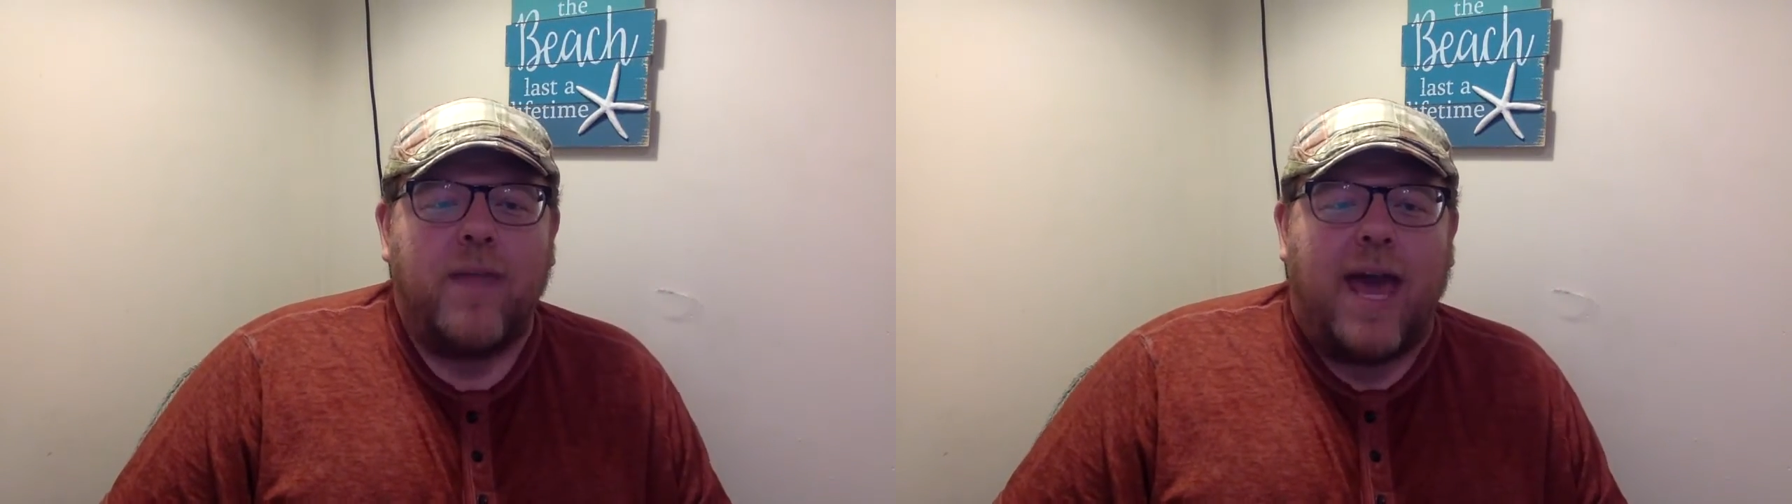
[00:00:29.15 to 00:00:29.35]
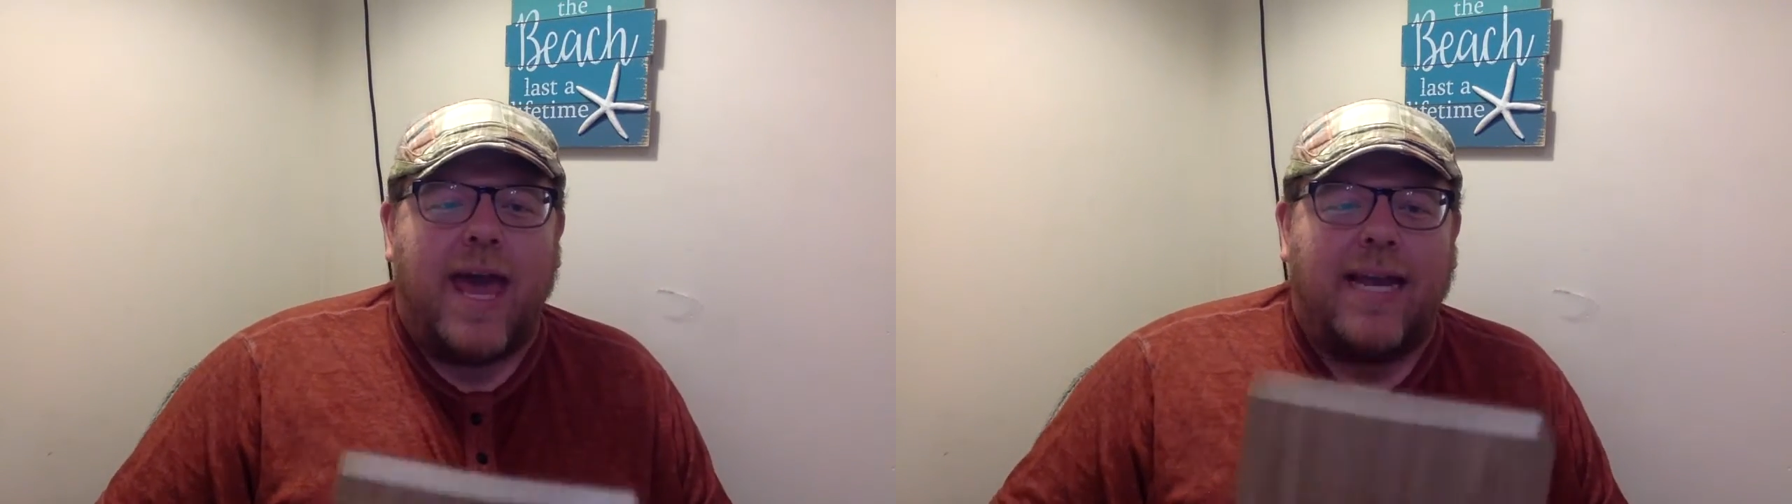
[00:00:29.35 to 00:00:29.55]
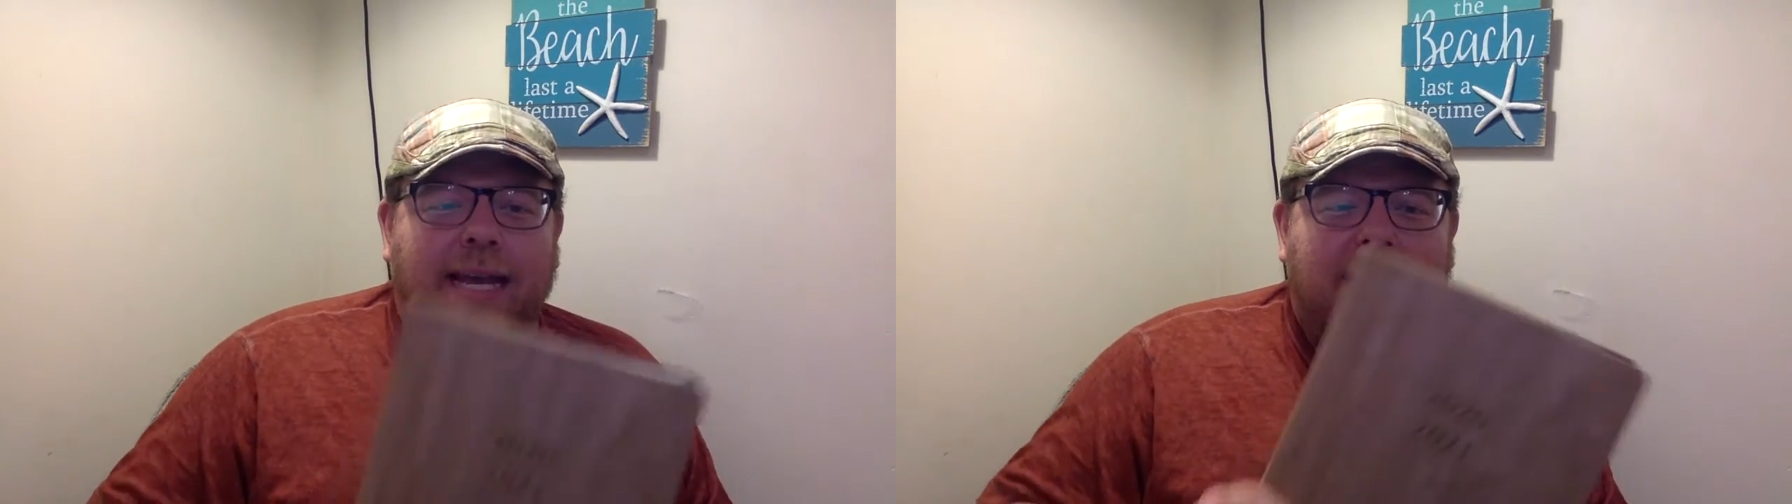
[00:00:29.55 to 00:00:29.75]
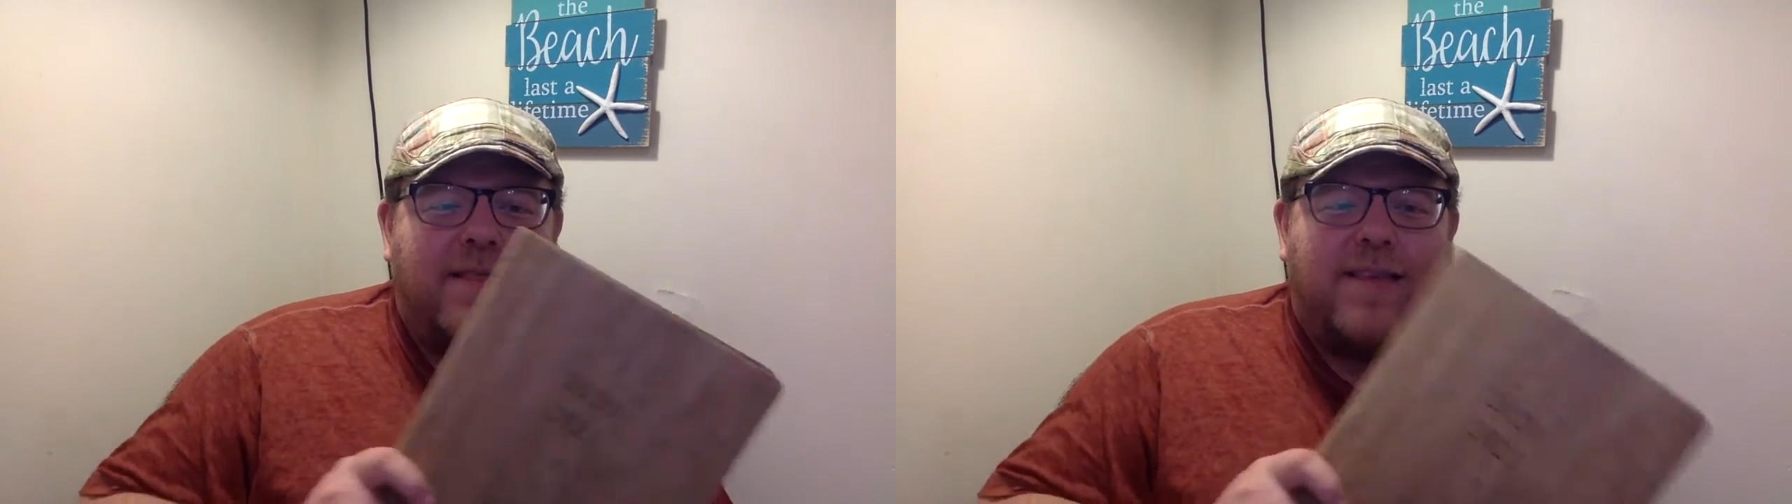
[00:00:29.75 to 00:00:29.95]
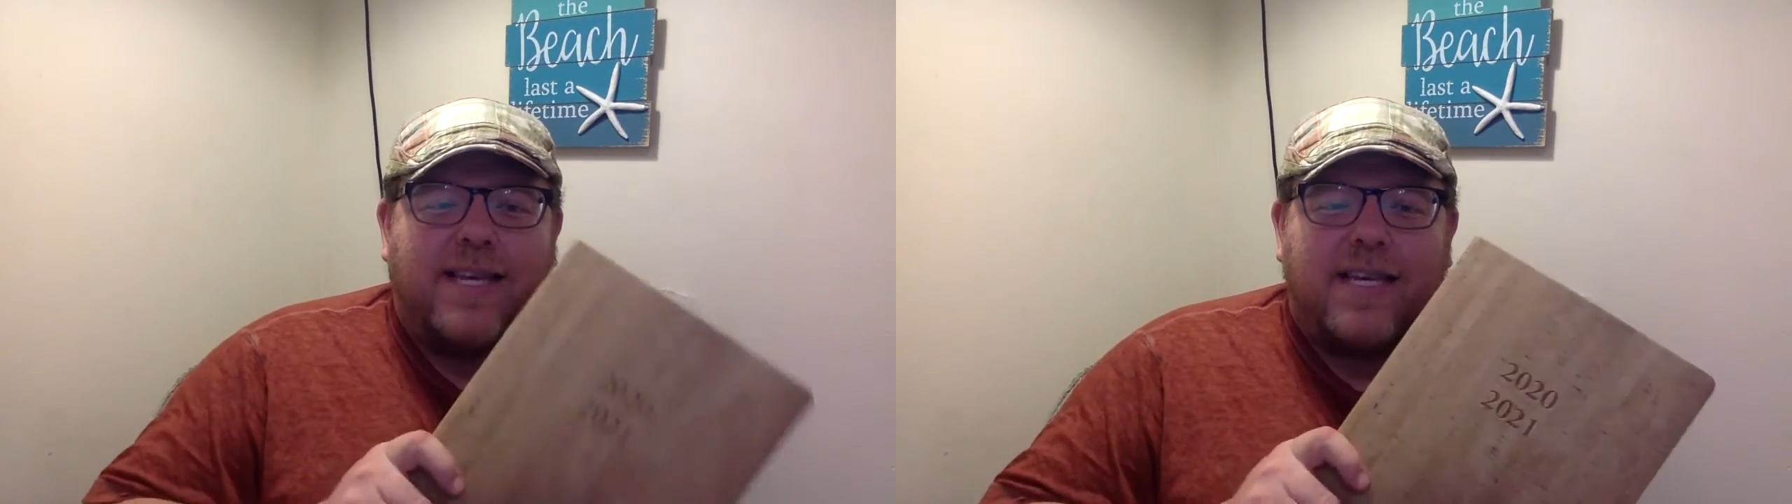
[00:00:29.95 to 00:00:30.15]
And
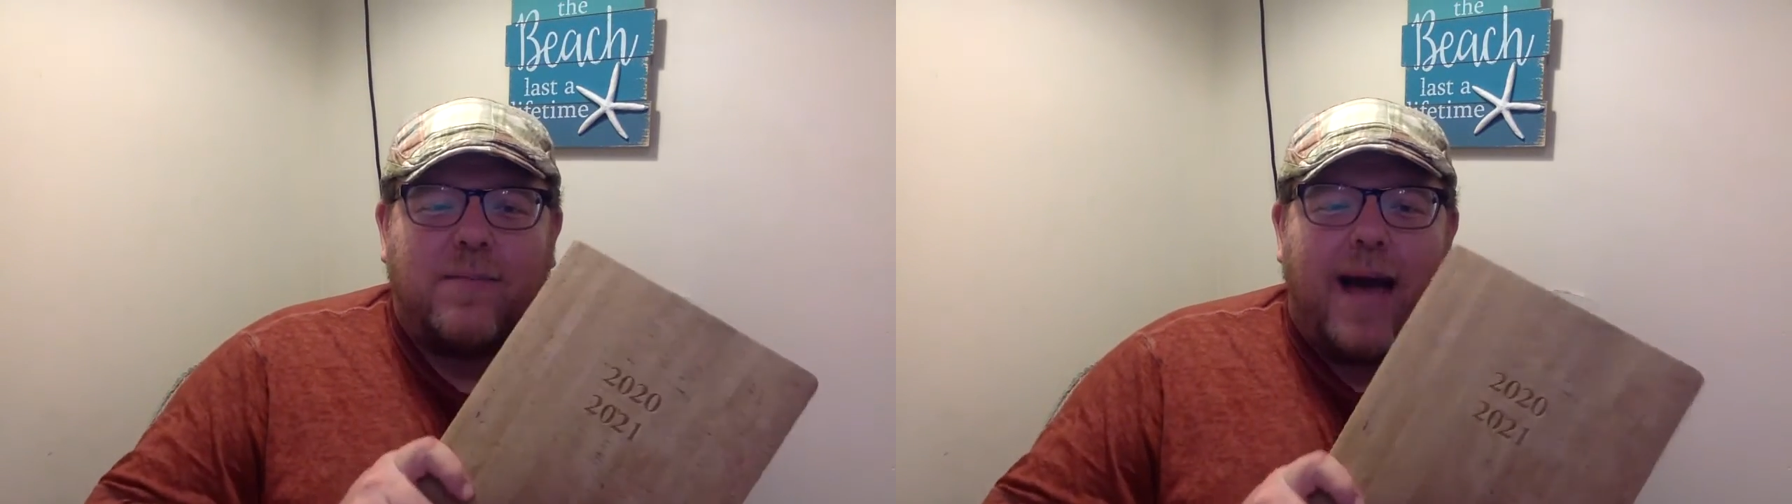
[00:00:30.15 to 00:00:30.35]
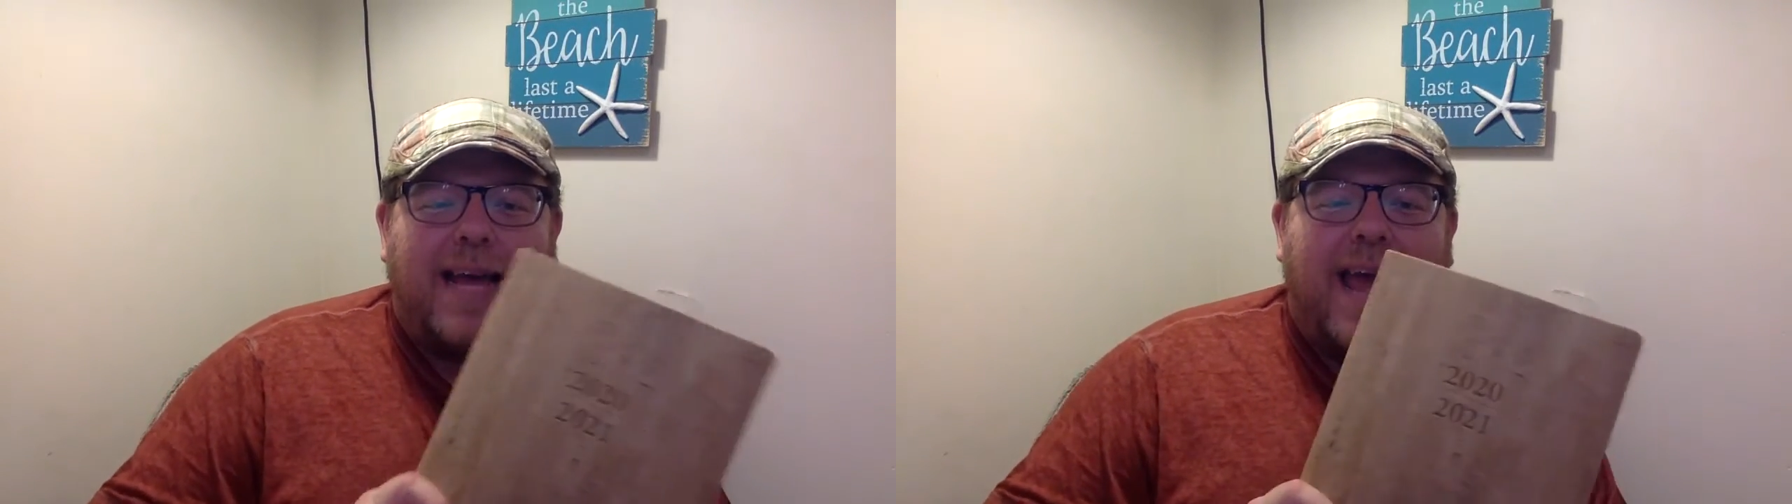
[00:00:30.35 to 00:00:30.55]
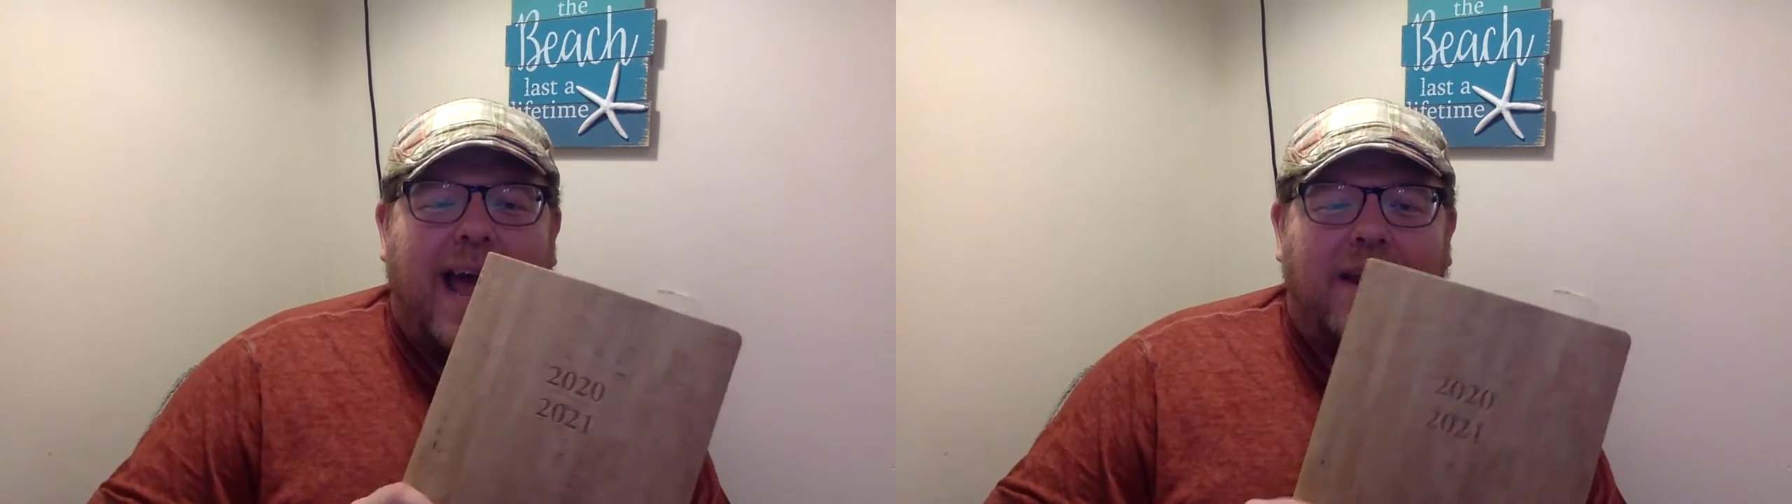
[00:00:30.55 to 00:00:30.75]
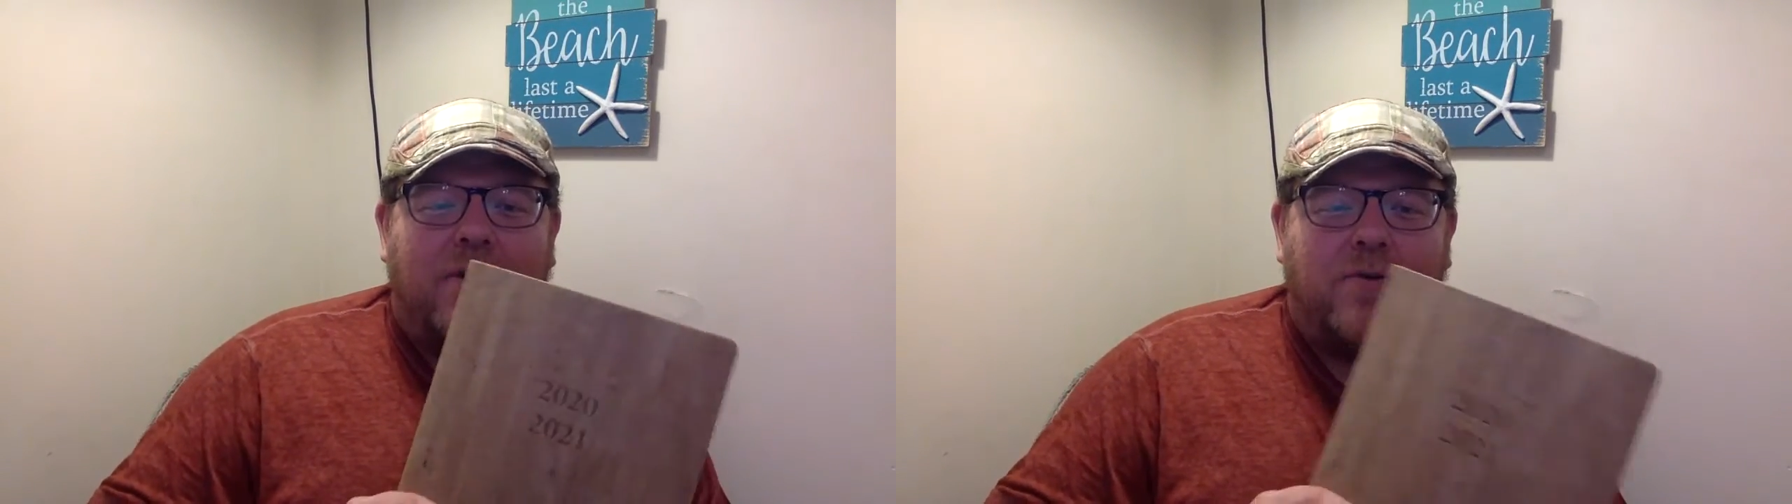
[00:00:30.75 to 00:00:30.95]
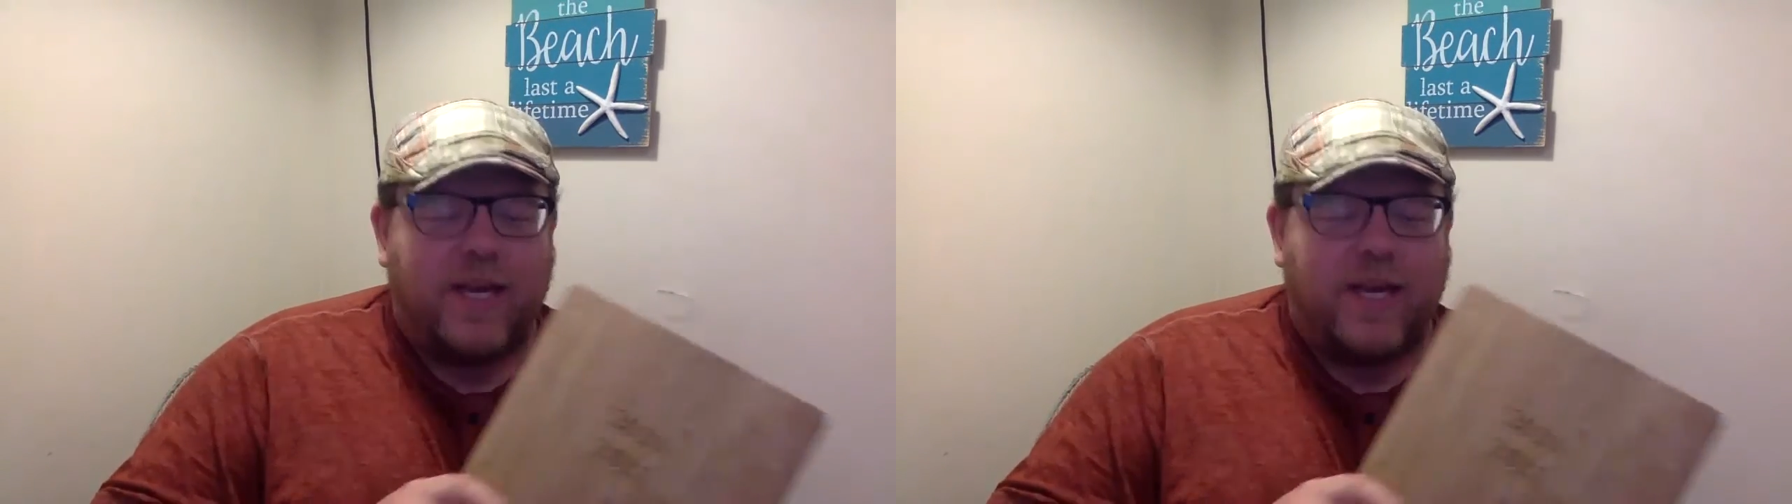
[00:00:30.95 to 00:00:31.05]
this is my calendar.